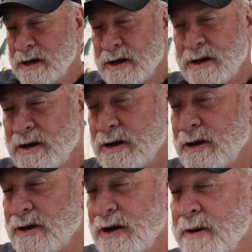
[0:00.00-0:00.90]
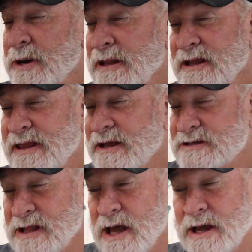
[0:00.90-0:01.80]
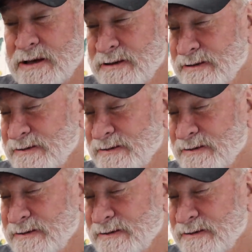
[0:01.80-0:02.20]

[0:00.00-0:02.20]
I'm going to let that slide.